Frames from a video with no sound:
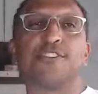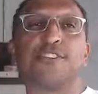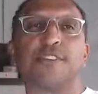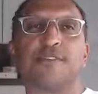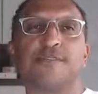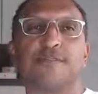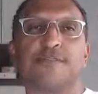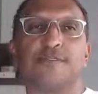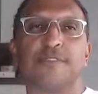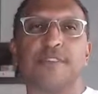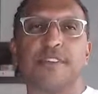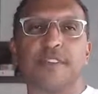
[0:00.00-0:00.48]

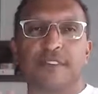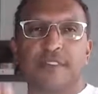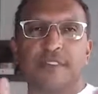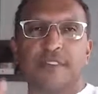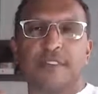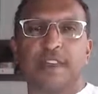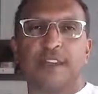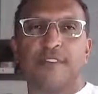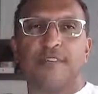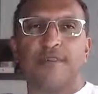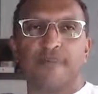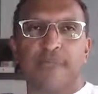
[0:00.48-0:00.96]
of
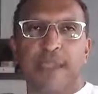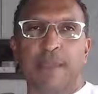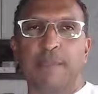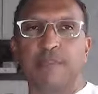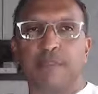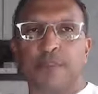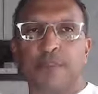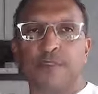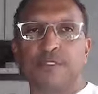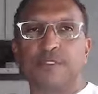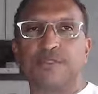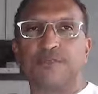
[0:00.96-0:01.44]

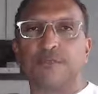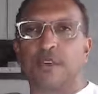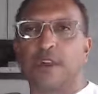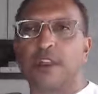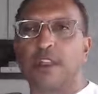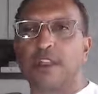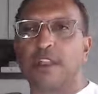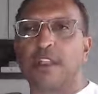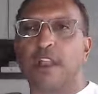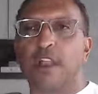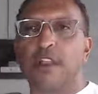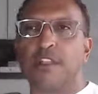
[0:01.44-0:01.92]
members
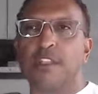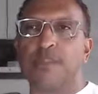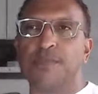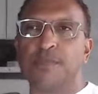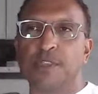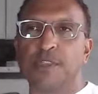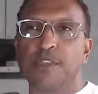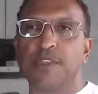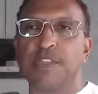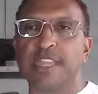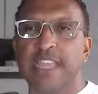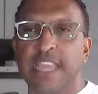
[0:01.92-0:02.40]
for our
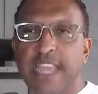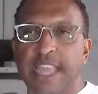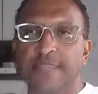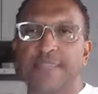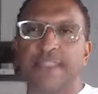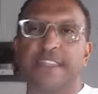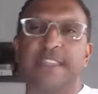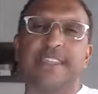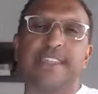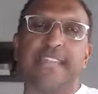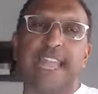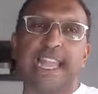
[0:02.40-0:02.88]
community, and
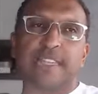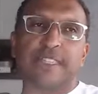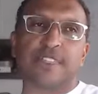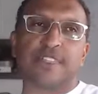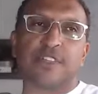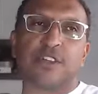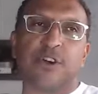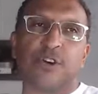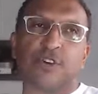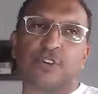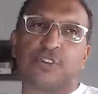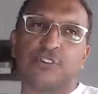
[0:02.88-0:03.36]
the next
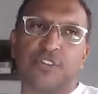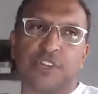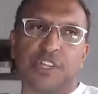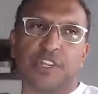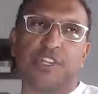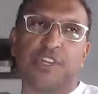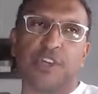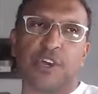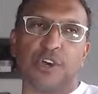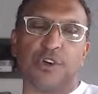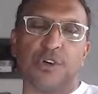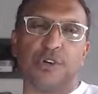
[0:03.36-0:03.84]
Culture and
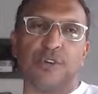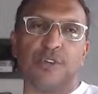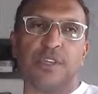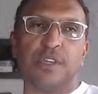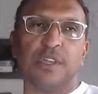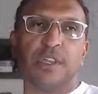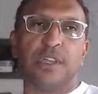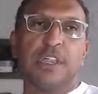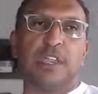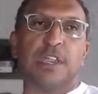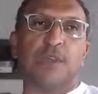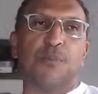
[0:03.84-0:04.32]
Code
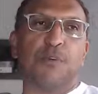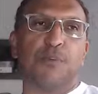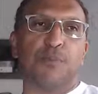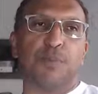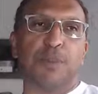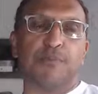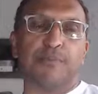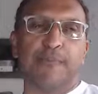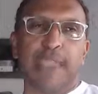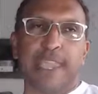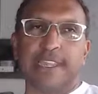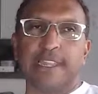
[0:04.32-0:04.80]
will be
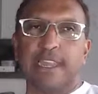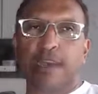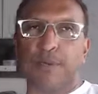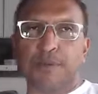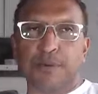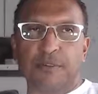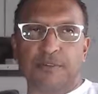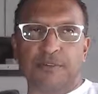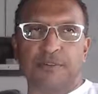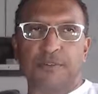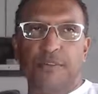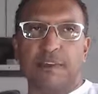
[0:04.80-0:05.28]
made up
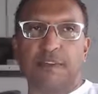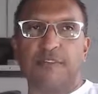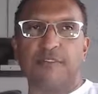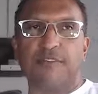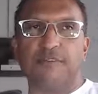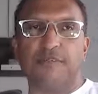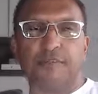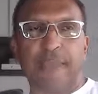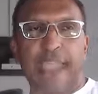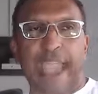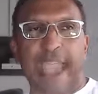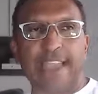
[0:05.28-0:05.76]

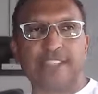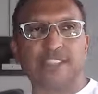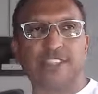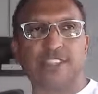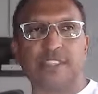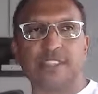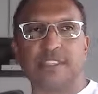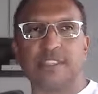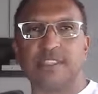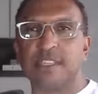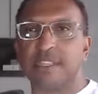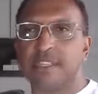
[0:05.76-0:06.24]
of
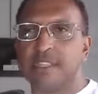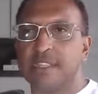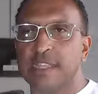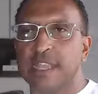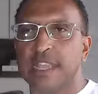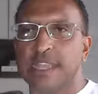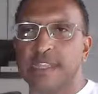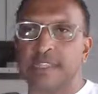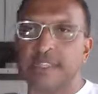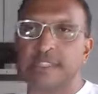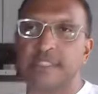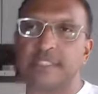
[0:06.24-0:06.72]
passions and
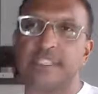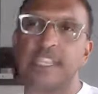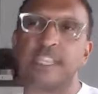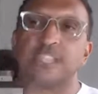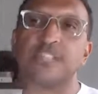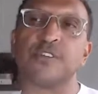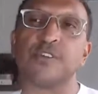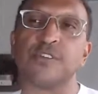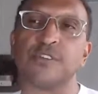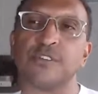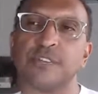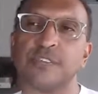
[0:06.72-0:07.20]

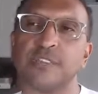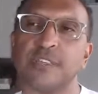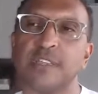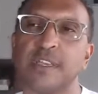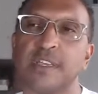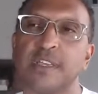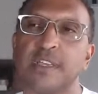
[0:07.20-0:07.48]
signals